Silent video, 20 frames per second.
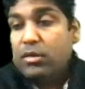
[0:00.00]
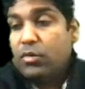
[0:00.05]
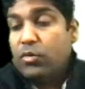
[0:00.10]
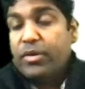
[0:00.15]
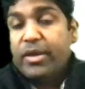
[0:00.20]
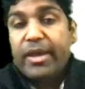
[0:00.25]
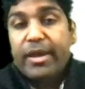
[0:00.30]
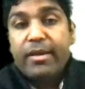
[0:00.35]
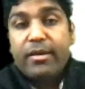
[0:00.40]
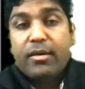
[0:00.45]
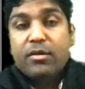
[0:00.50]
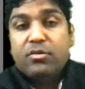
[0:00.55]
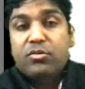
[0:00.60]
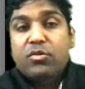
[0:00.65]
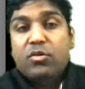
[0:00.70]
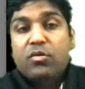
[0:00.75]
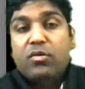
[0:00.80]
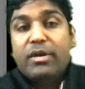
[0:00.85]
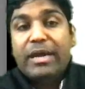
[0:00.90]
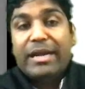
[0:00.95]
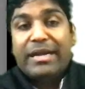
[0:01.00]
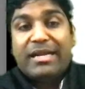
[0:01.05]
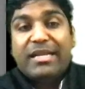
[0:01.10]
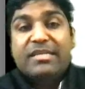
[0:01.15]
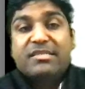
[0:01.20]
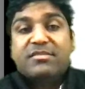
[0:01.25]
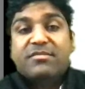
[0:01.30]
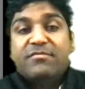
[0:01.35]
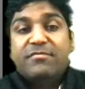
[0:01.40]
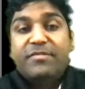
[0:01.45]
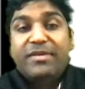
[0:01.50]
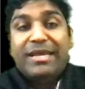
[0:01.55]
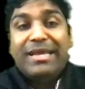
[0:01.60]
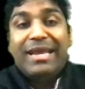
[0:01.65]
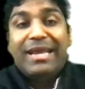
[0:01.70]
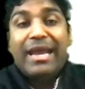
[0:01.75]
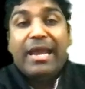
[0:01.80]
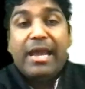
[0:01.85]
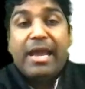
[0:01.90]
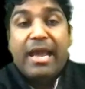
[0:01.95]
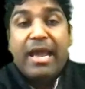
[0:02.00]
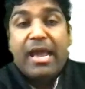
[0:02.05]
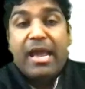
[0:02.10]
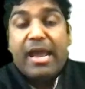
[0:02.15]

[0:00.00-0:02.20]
Okay, so at least we